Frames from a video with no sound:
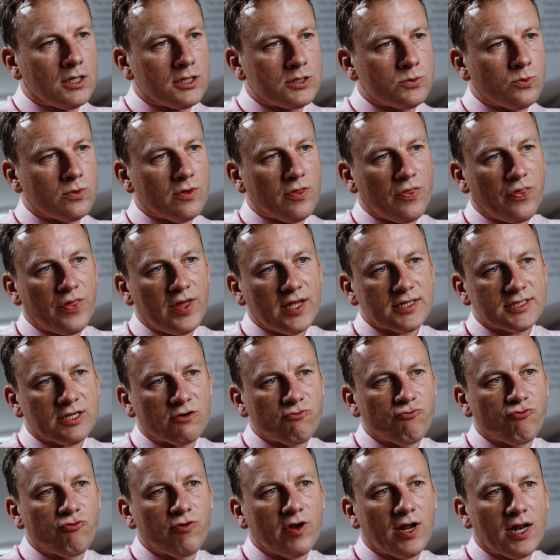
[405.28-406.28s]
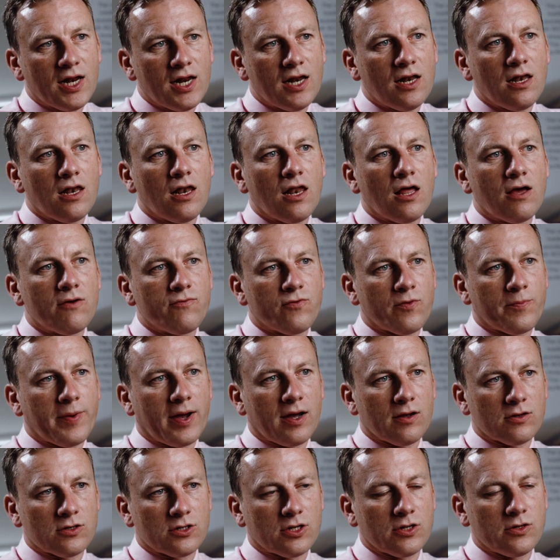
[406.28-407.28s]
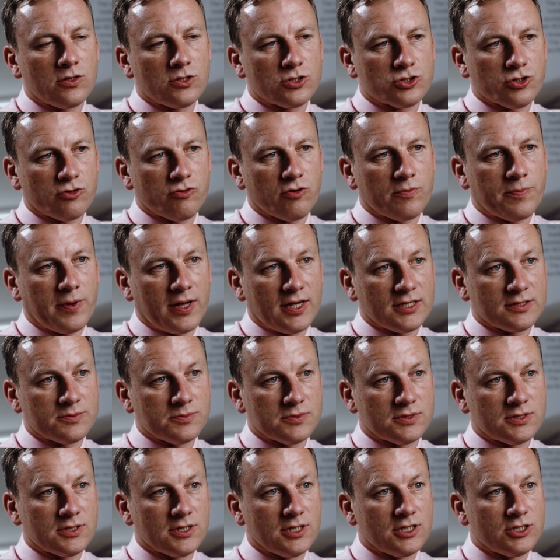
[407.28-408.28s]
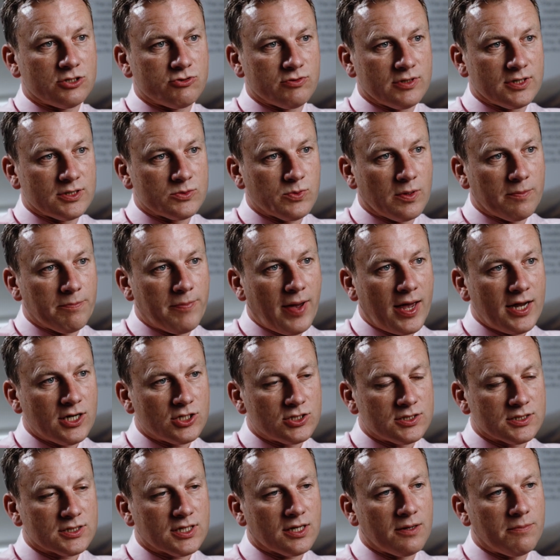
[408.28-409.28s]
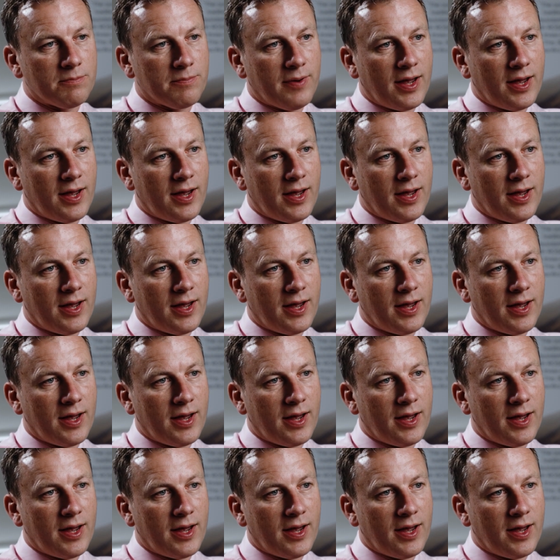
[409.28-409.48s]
So one of the things I really love about doing joint replacement surgery is when patients come